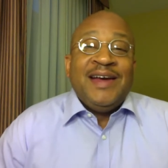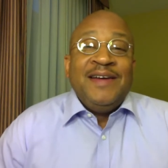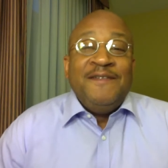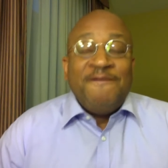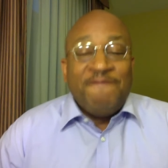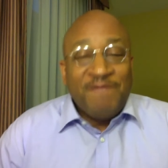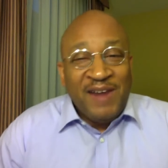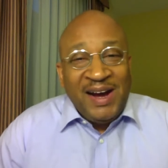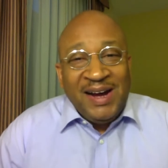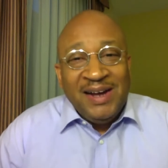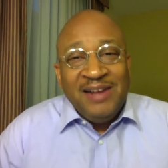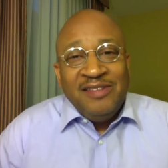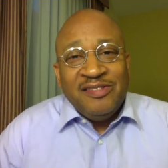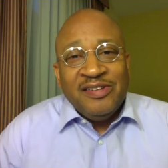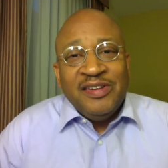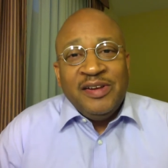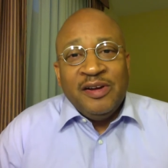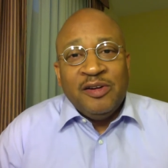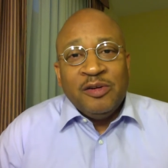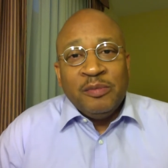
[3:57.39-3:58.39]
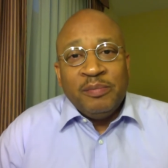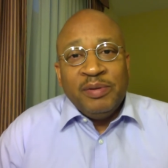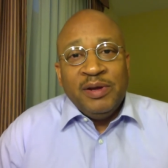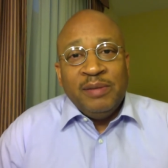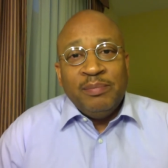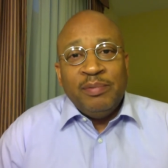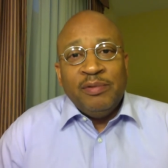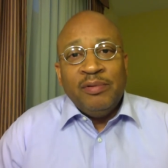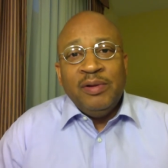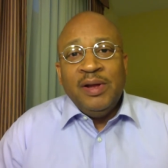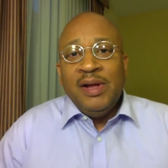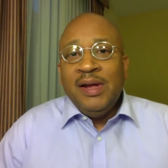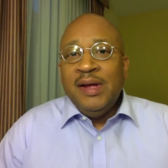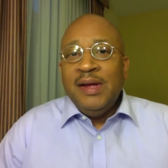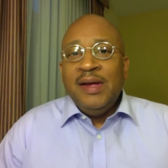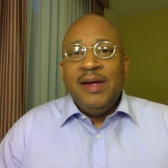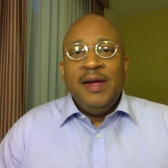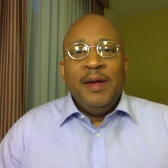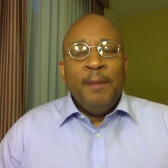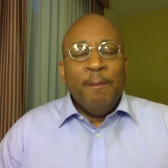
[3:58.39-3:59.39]
confined to young people,
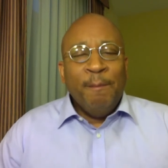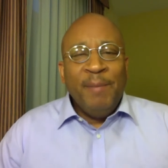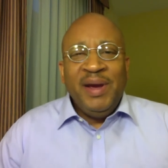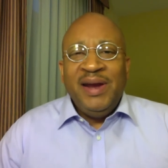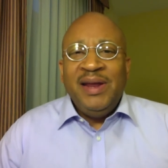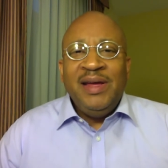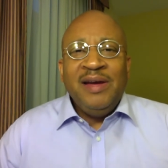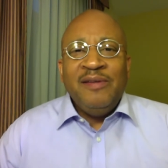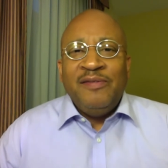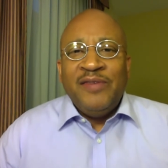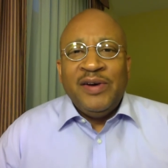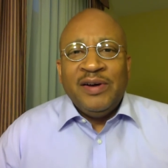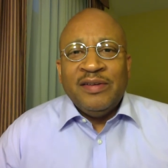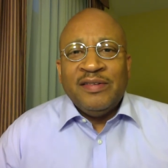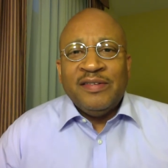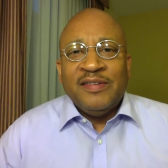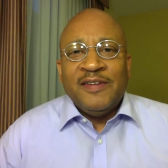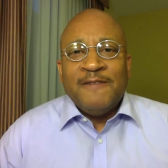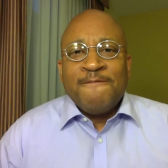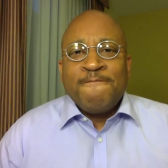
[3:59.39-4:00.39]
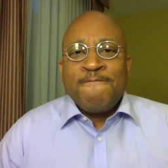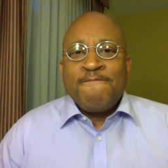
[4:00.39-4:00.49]
many of us,